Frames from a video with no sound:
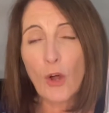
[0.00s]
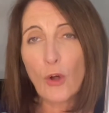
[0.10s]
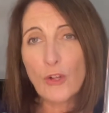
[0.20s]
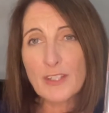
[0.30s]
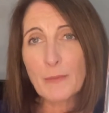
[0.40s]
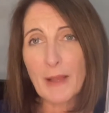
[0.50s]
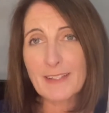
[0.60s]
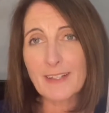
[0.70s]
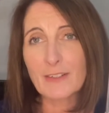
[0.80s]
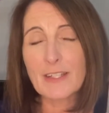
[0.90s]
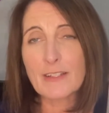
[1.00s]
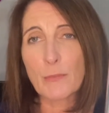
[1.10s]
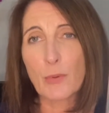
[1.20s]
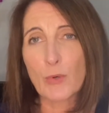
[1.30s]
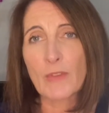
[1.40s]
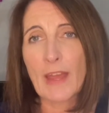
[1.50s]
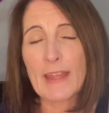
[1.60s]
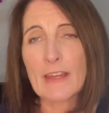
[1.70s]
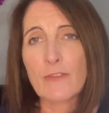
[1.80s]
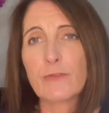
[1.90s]
automatically support that
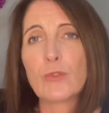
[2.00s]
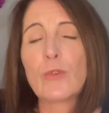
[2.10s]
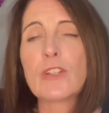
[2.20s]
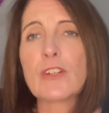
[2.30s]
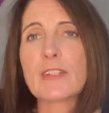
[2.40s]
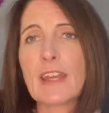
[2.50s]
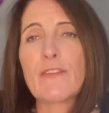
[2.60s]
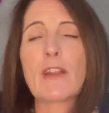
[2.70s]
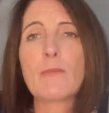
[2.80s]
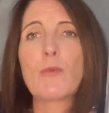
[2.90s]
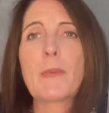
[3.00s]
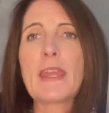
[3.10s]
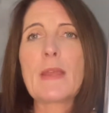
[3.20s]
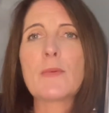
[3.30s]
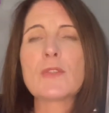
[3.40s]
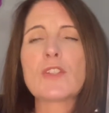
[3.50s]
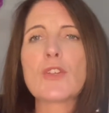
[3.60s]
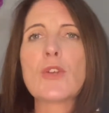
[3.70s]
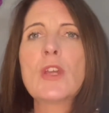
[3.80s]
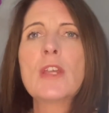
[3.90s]
airflow, and your diaphragm will be able
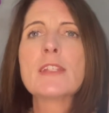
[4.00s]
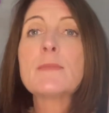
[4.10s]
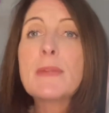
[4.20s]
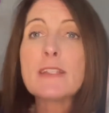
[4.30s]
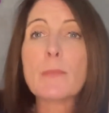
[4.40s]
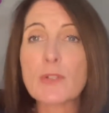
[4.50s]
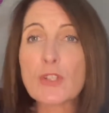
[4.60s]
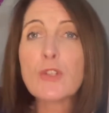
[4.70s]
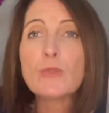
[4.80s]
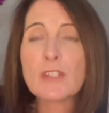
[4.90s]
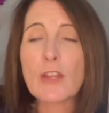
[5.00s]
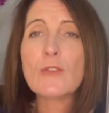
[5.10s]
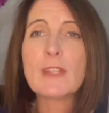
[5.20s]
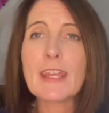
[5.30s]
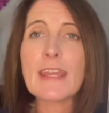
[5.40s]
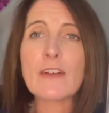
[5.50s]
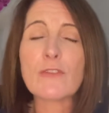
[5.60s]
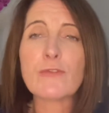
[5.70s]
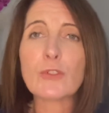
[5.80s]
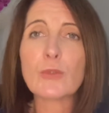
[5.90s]
to speed up or slow down the
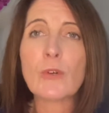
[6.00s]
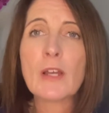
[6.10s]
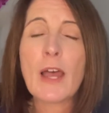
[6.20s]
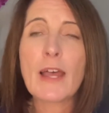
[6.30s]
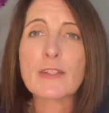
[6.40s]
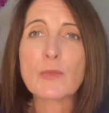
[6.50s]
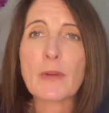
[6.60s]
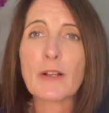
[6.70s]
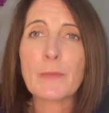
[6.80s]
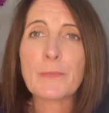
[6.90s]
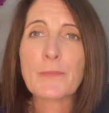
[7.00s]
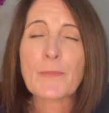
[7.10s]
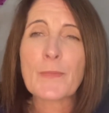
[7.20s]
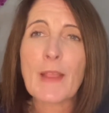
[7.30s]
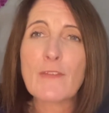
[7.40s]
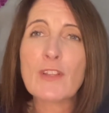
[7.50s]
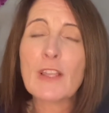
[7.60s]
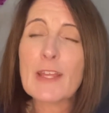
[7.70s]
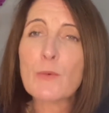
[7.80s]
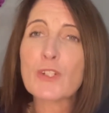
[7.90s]
airflow as well. If you
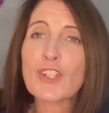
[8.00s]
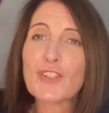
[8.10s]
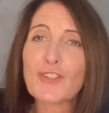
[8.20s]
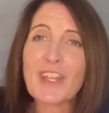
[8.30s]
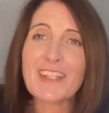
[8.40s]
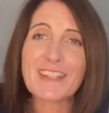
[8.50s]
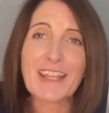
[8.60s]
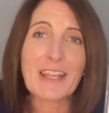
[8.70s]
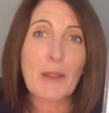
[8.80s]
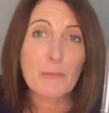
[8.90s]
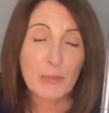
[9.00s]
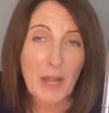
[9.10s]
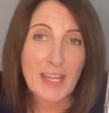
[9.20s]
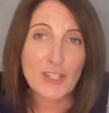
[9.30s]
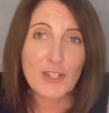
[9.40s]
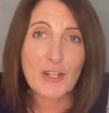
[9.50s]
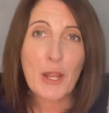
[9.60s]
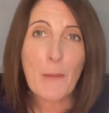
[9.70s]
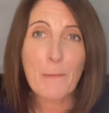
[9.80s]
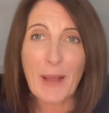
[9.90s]
like, we're just creating pressure
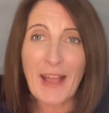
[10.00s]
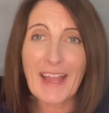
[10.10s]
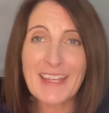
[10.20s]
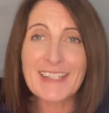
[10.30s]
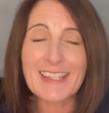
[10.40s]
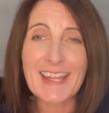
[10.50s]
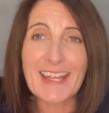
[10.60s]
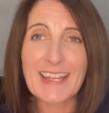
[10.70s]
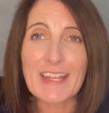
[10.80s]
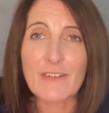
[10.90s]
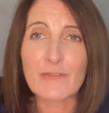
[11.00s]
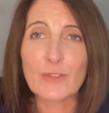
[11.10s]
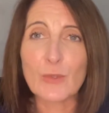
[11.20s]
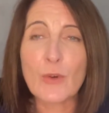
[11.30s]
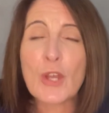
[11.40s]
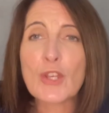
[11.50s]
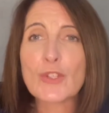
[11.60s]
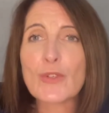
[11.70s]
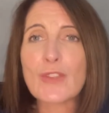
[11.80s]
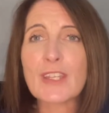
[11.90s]
behind that airflow
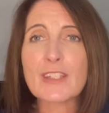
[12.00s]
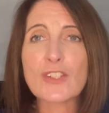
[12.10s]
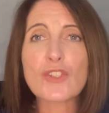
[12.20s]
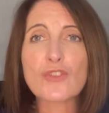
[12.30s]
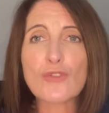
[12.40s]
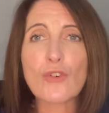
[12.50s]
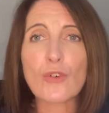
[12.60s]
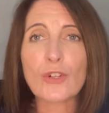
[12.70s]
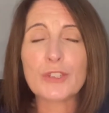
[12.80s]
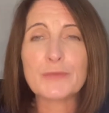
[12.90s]
so that it's strong.